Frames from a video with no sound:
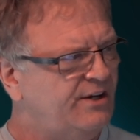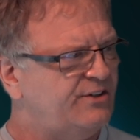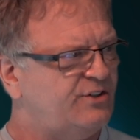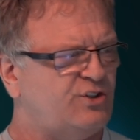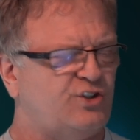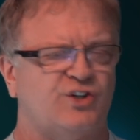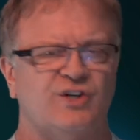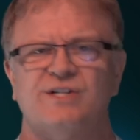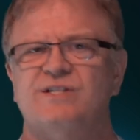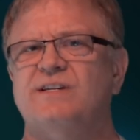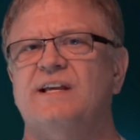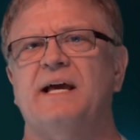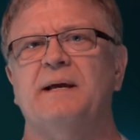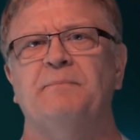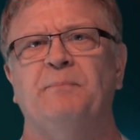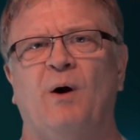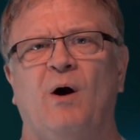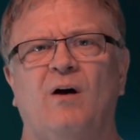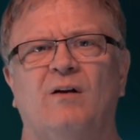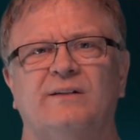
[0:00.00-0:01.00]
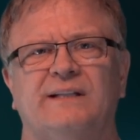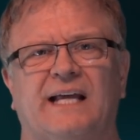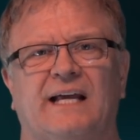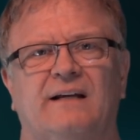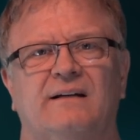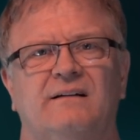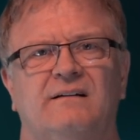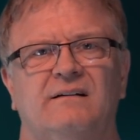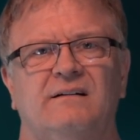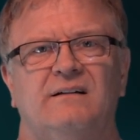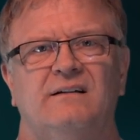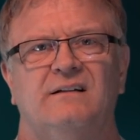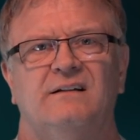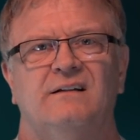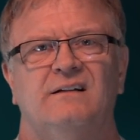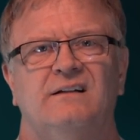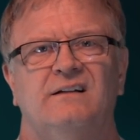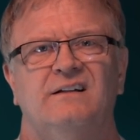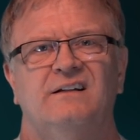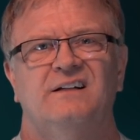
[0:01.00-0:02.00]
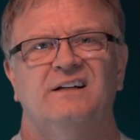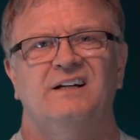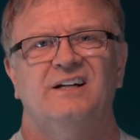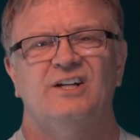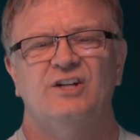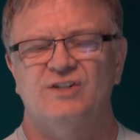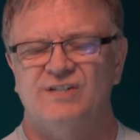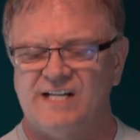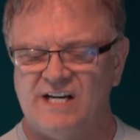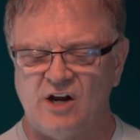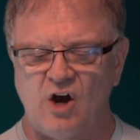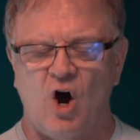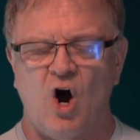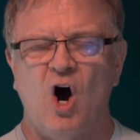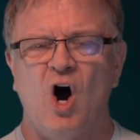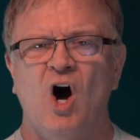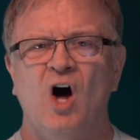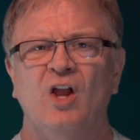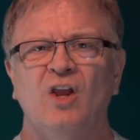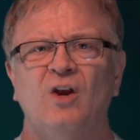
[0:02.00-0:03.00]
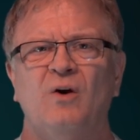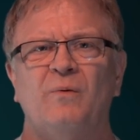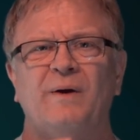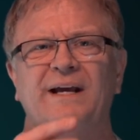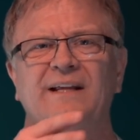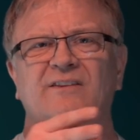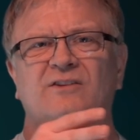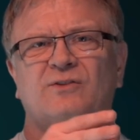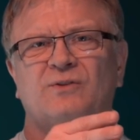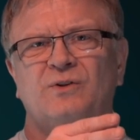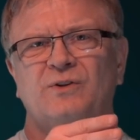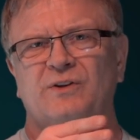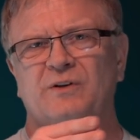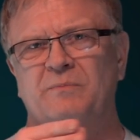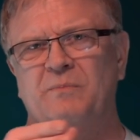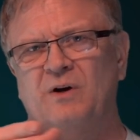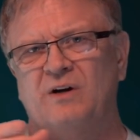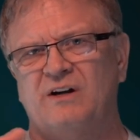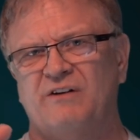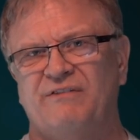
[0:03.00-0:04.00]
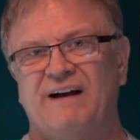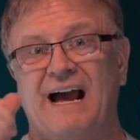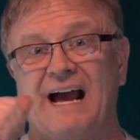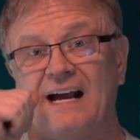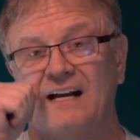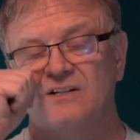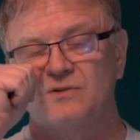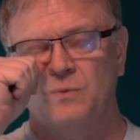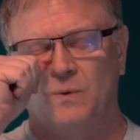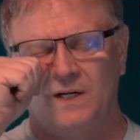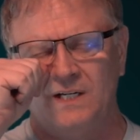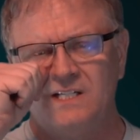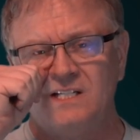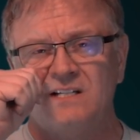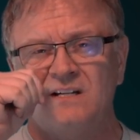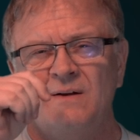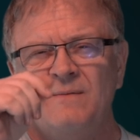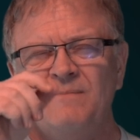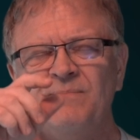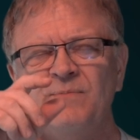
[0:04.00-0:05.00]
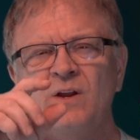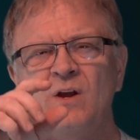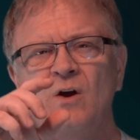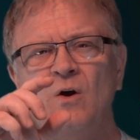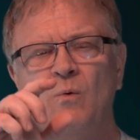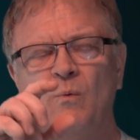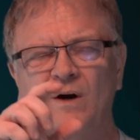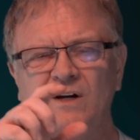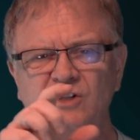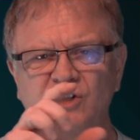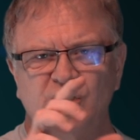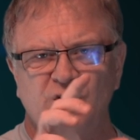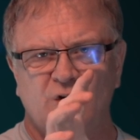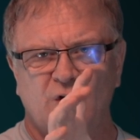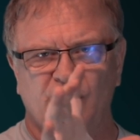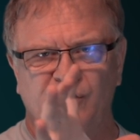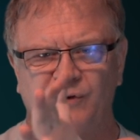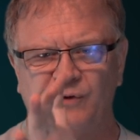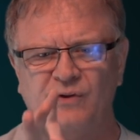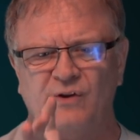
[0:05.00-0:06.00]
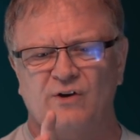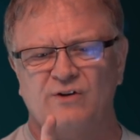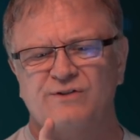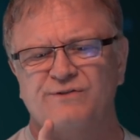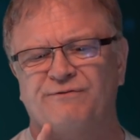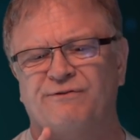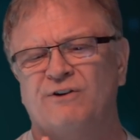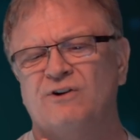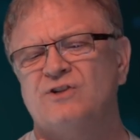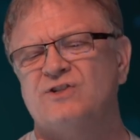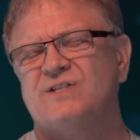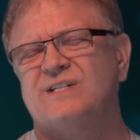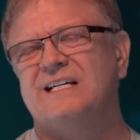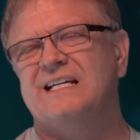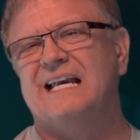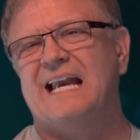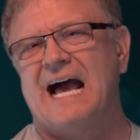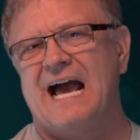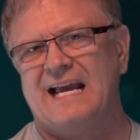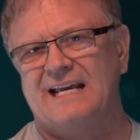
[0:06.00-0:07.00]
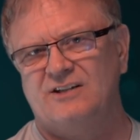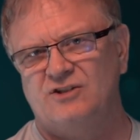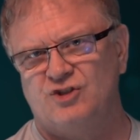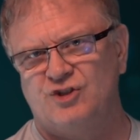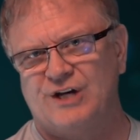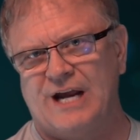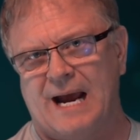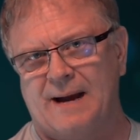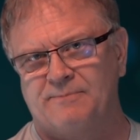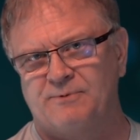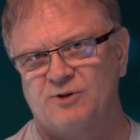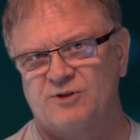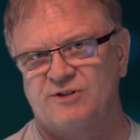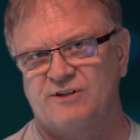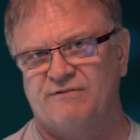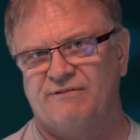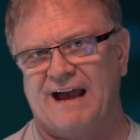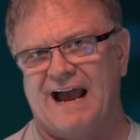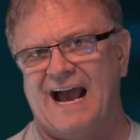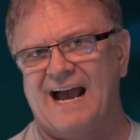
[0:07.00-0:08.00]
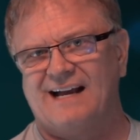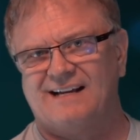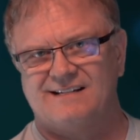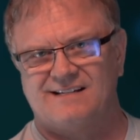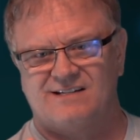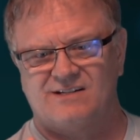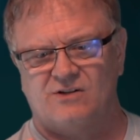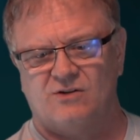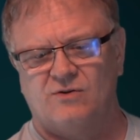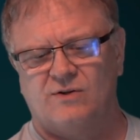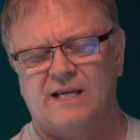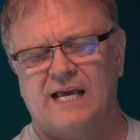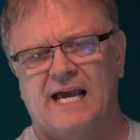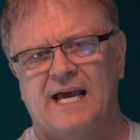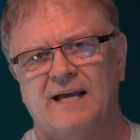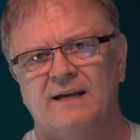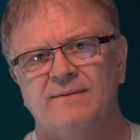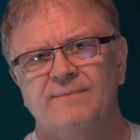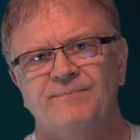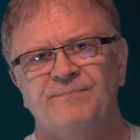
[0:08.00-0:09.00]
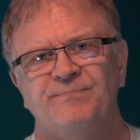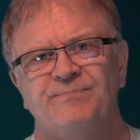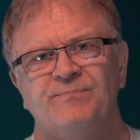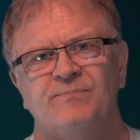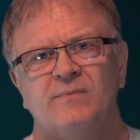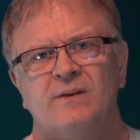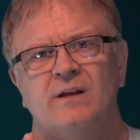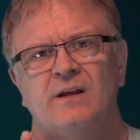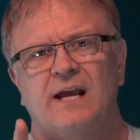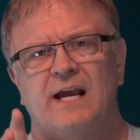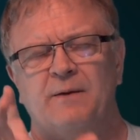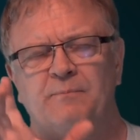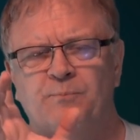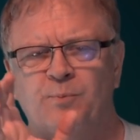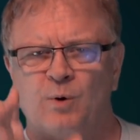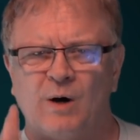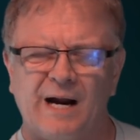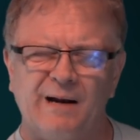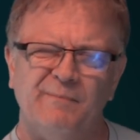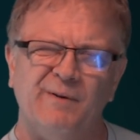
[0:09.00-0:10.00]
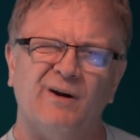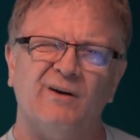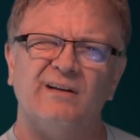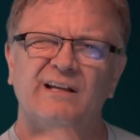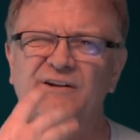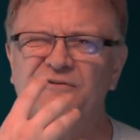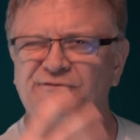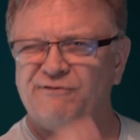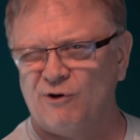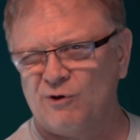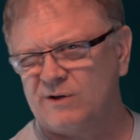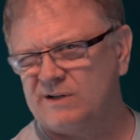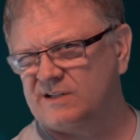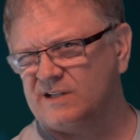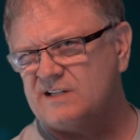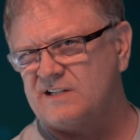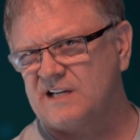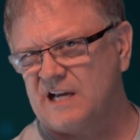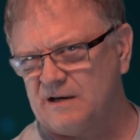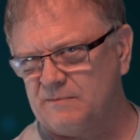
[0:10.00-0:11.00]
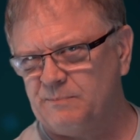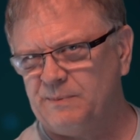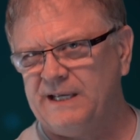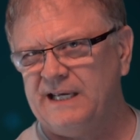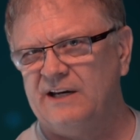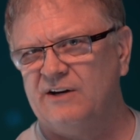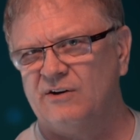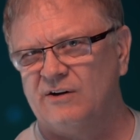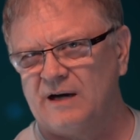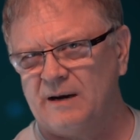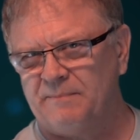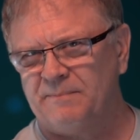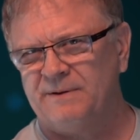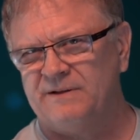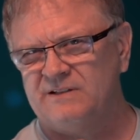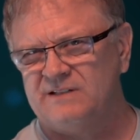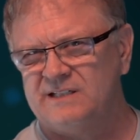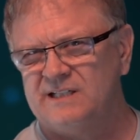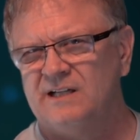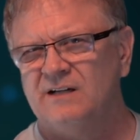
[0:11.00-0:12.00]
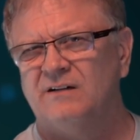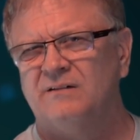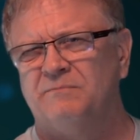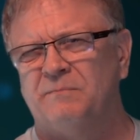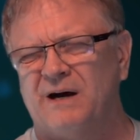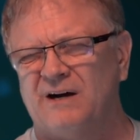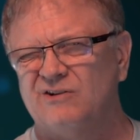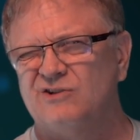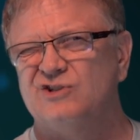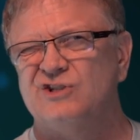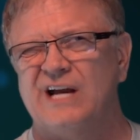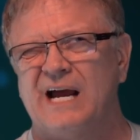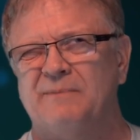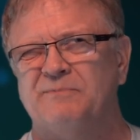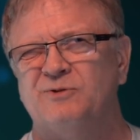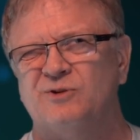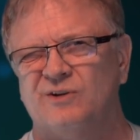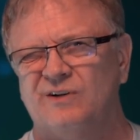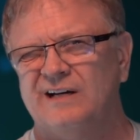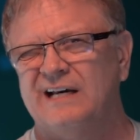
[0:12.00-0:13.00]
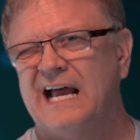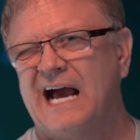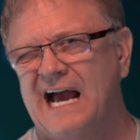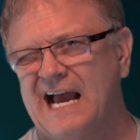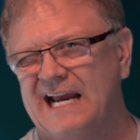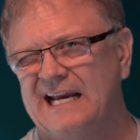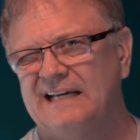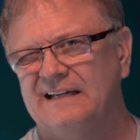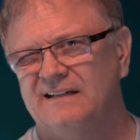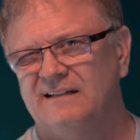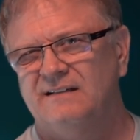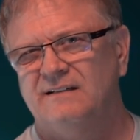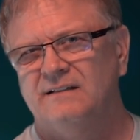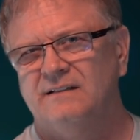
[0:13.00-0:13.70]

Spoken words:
just like Paul did. You see, all the way through the book of Acts, once you go through those first nine chapters of Acts, okay, it primarily focuses on Peter up until about chapter 9.